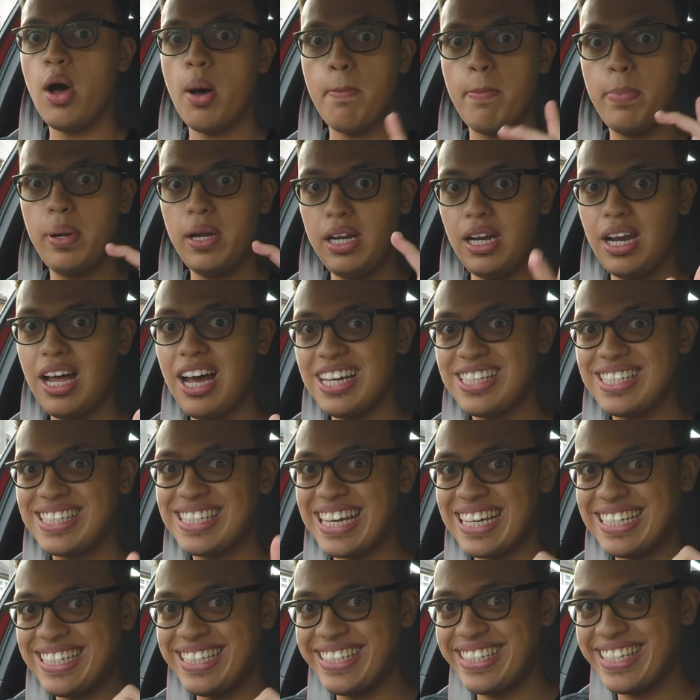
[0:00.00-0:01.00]
Plus,
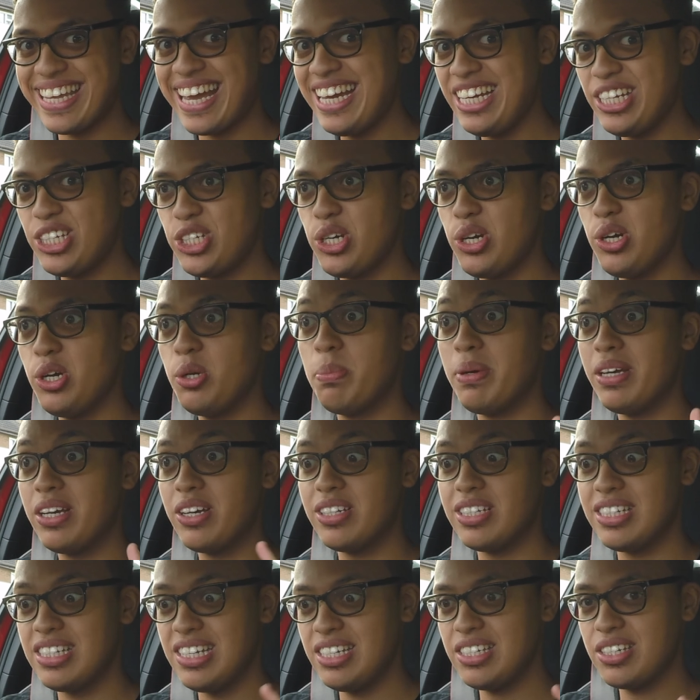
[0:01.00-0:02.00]
stay tuned
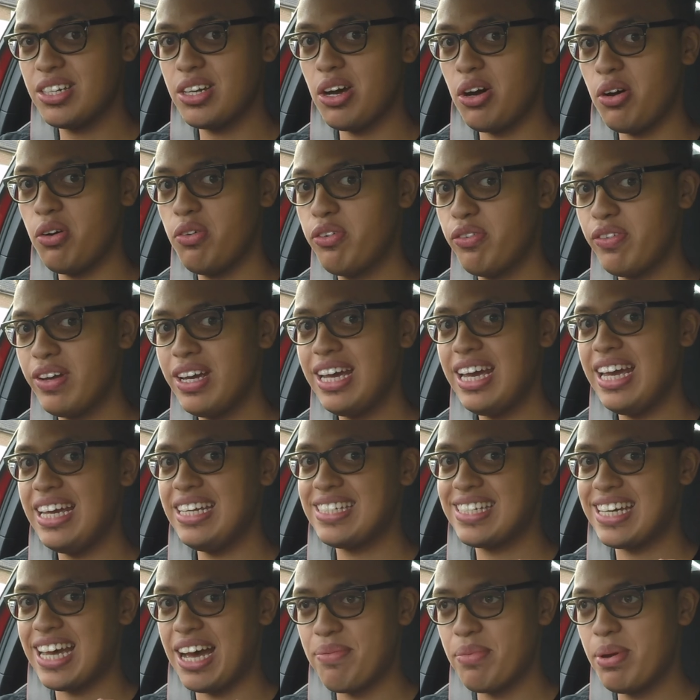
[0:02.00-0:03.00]
because this Golf is
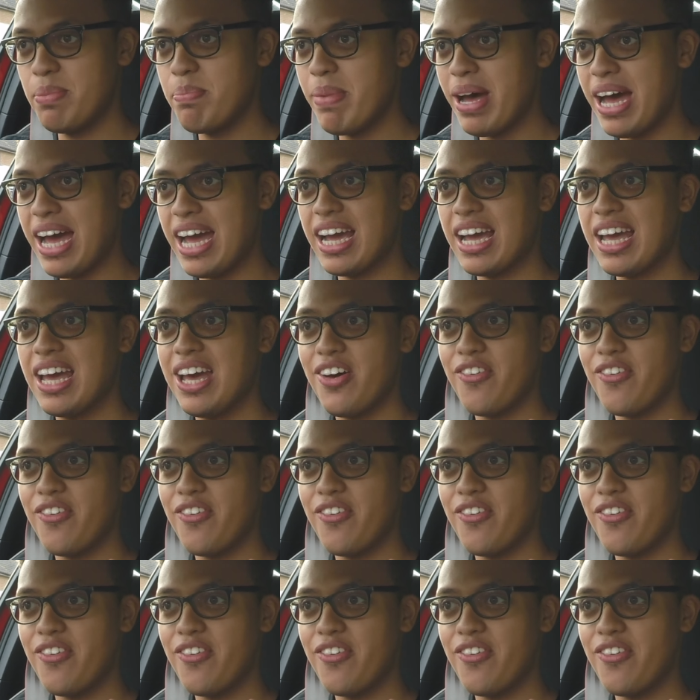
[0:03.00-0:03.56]
coming back